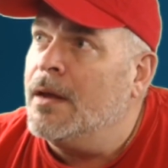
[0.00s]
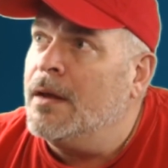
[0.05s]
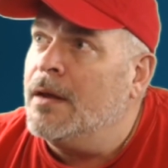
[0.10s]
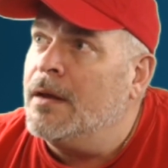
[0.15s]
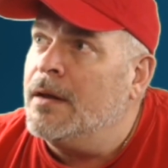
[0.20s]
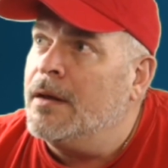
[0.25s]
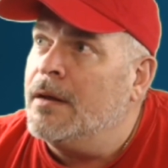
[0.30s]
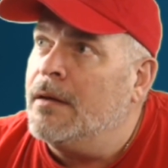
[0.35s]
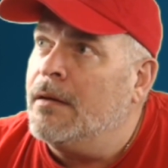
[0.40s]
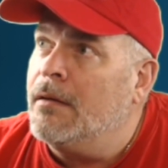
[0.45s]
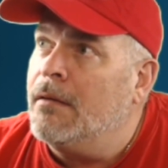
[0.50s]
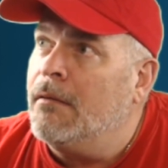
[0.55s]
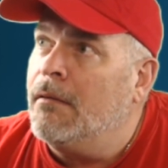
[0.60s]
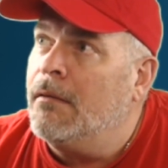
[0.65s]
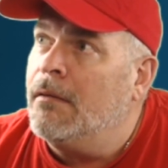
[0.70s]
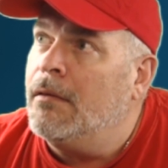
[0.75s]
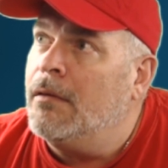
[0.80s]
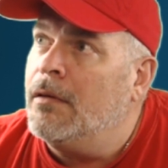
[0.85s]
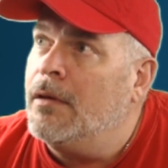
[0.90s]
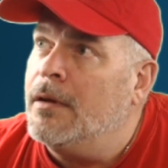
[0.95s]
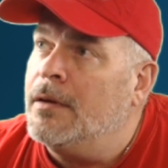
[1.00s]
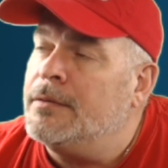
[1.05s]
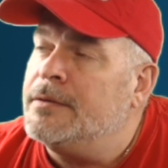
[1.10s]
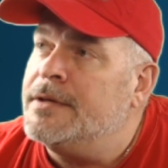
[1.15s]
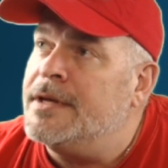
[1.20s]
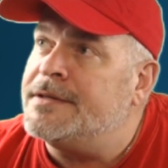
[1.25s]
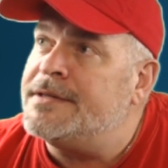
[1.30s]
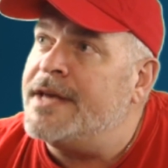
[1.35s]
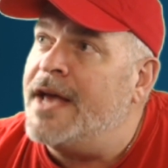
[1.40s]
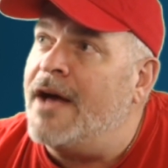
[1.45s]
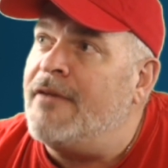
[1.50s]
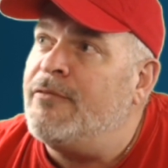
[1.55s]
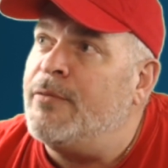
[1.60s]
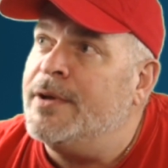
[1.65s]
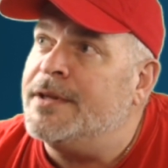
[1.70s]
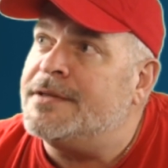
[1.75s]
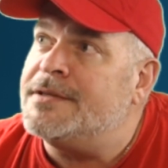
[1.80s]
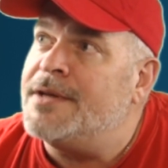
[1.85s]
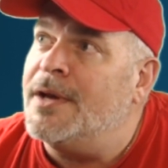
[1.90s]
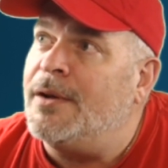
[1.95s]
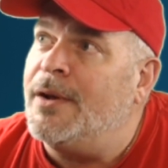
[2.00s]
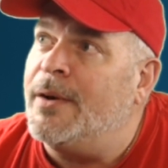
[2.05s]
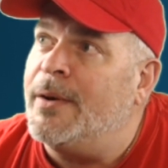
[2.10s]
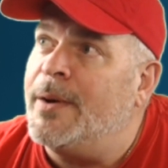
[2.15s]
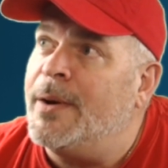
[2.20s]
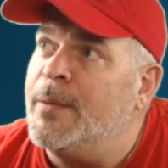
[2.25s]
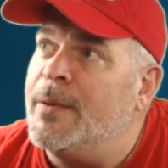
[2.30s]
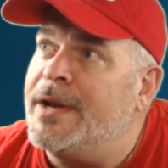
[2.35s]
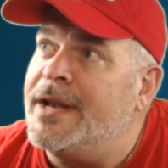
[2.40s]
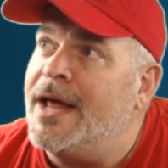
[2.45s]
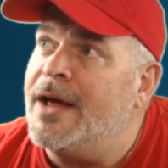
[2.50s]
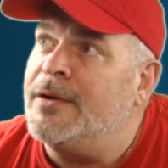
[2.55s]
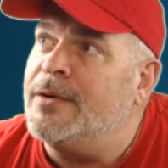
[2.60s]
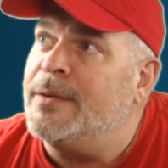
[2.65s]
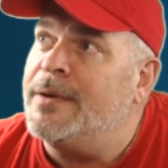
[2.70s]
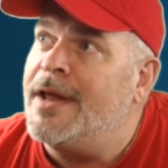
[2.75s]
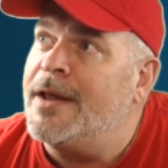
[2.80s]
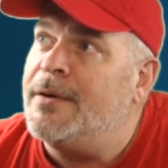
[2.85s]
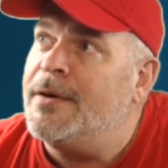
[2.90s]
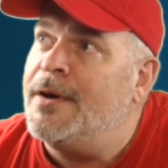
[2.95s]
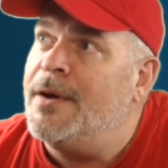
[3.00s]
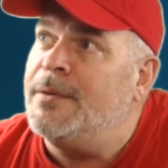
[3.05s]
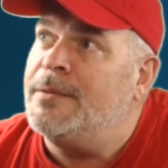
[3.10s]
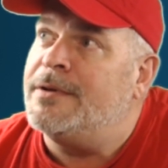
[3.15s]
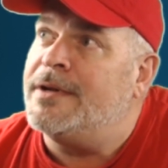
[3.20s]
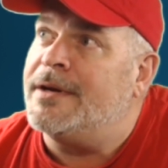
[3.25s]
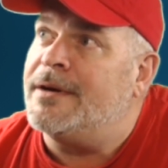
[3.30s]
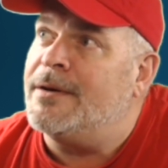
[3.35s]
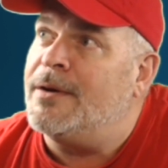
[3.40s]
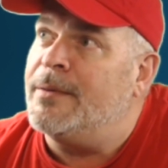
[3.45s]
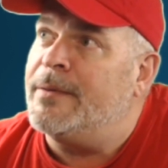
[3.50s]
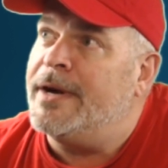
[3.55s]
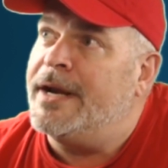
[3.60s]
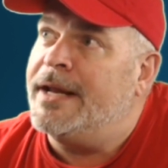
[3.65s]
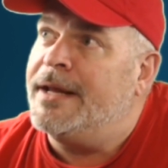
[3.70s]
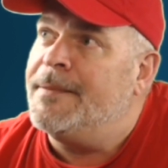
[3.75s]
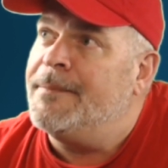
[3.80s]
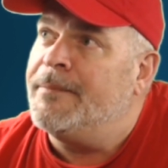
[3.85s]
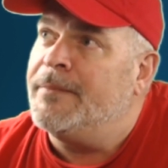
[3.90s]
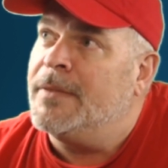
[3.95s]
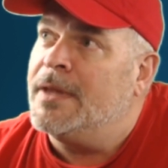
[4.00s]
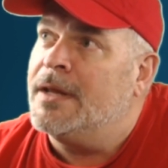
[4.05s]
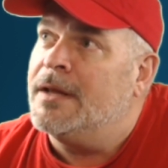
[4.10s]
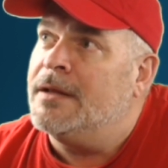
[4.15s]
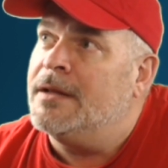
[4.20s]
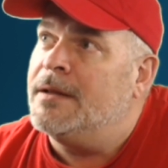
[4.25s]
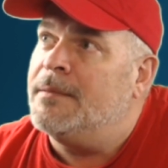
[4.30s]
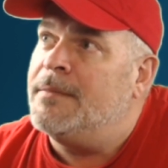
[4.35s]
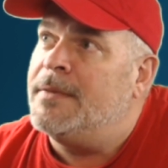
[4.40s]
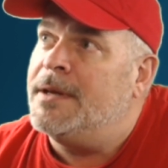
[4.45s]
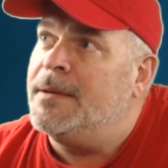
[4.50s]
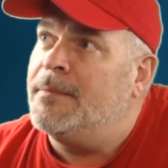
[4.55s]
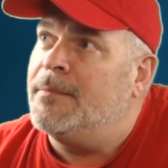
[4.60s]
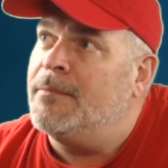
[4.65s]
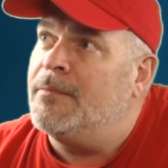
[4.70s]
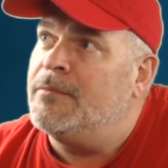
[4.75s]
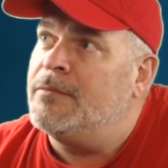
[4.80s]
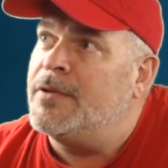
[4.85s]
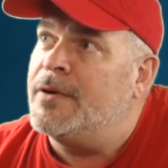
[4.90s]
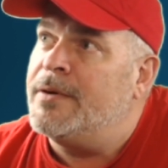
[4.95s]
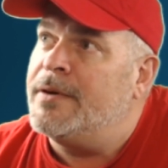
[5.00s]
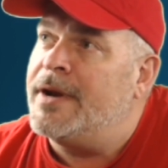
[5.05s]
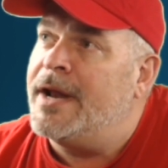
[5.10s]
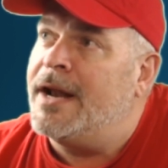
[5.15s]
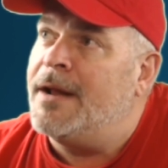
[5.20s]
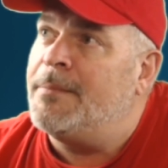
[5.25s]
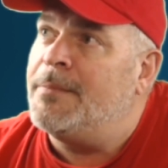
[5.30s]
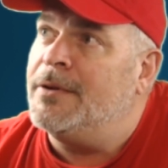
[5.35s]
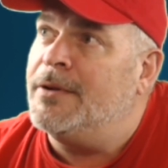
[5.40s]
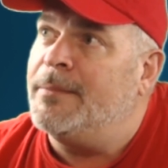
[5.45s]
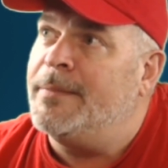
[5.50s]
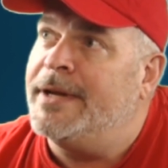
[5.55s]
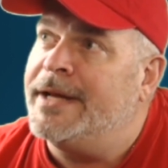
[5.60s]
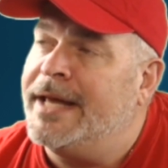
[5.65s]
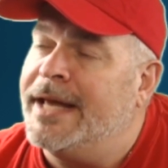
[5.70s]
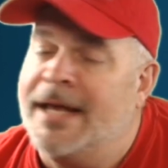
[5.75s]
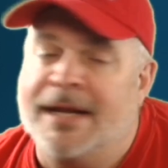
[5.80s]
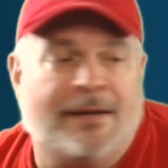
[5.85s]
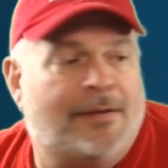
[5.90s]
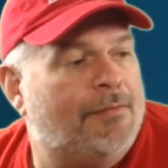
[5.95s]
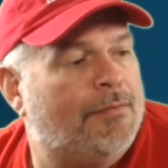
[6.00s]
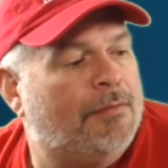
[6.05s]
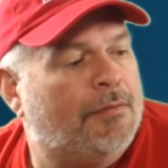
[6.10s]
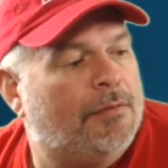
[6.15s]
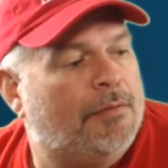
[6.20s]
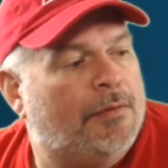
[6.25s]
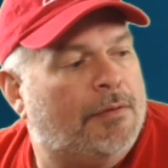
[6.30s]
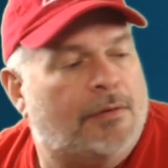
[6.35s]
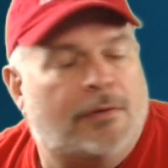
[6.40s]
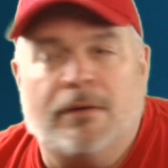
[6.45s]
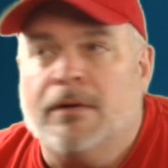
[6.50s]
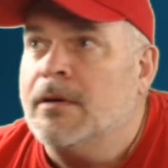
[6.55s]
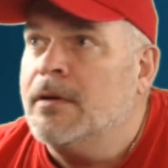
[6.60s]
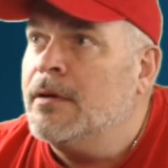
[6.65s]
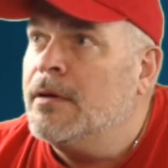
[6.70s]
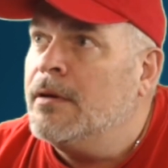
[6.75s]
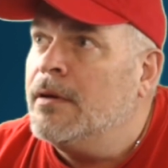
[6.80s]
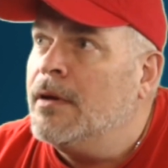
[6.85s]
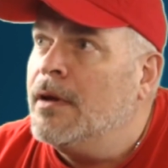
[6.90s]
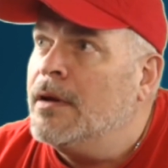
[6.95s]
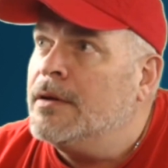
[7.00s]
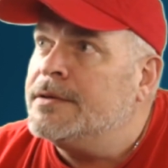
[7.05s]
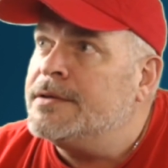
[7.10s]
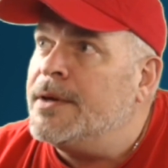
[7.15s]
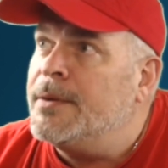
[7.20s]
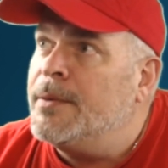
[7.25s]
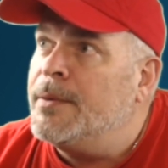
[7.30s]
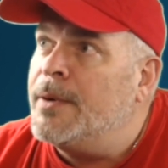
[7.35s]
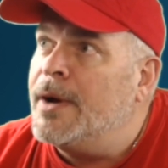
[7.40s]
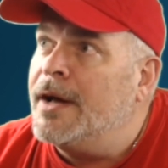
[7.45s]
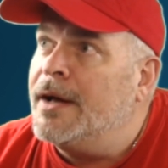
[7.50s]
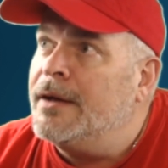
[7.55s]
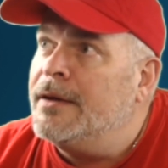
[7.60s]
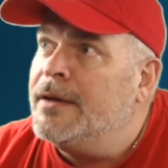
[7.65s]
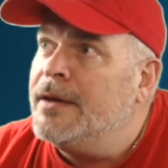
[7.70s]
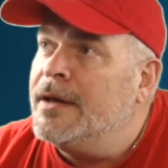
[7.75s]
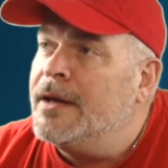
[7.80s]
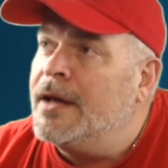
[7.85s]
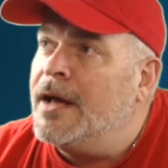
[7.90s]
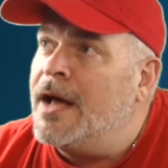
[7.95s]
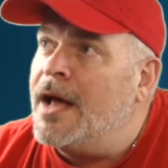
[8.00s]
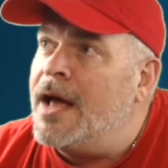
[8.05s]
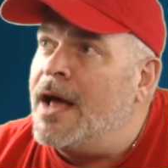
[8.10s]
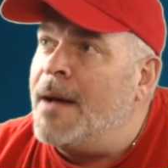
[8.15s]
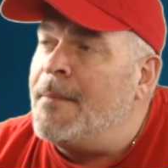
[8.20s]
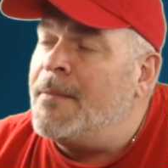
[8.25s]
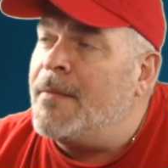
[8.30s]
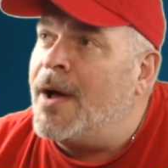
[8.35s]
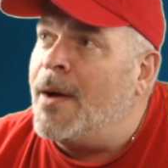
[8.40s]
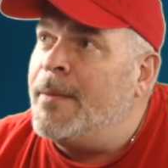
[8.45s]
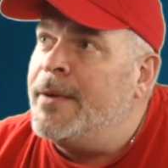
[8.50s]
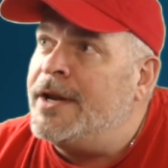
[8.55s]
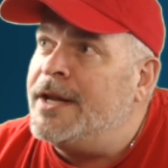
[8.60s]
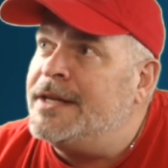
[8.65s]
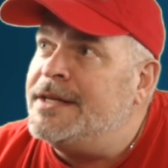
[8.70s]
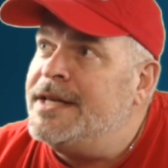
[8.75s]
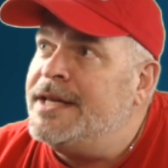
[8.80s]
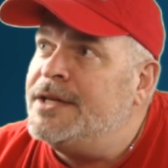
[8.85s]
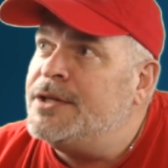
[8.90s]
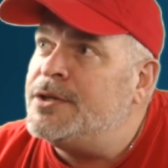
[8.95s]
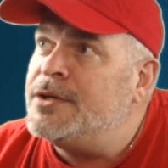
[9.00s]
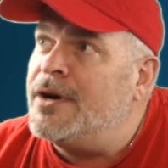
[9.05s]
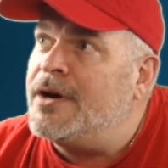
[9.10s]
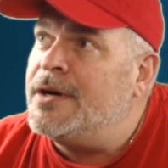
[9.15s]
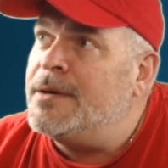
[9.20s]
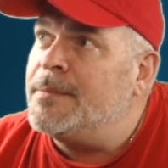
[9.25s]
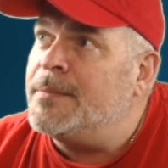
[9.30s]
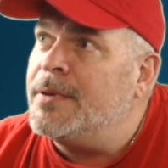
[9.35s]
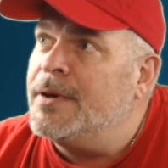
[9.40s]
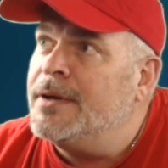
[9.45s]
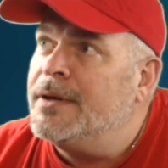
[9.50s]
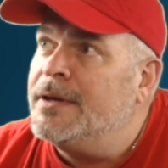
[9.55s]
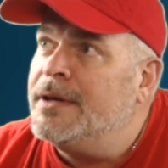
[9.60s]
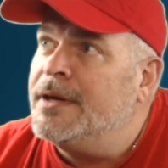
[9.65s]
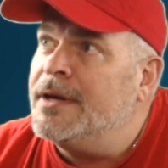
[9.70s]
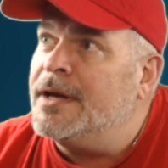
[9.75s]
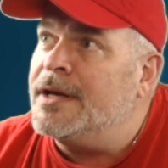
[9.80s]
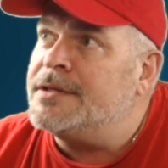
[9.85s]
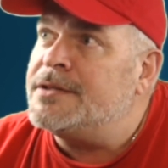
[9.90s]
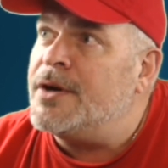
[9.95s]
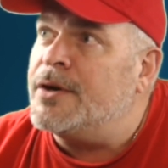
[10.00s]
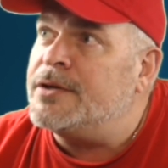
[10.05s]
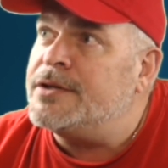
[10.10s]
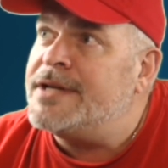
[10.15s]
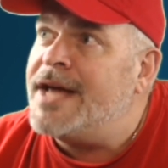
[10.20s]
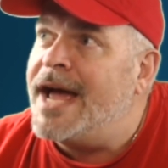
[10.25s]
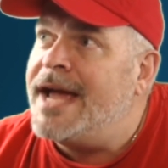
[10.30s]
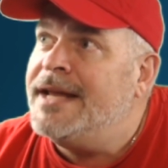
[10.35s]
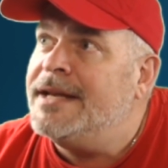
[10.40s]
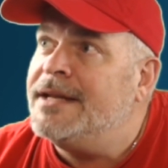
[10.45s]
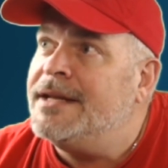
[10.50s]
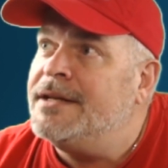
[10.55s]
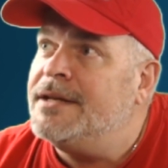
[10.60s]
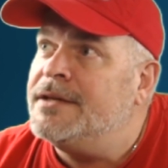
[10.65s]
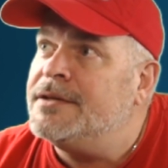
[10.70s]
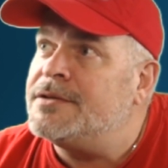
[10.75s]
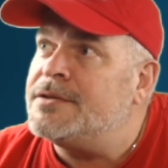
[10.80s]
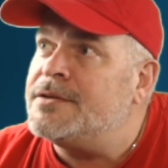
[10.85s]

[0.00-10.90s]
now see, I've went so low, I went down to another note there already. Let me turn that up a little bit again. So I'm in a D sharp. I start tightening the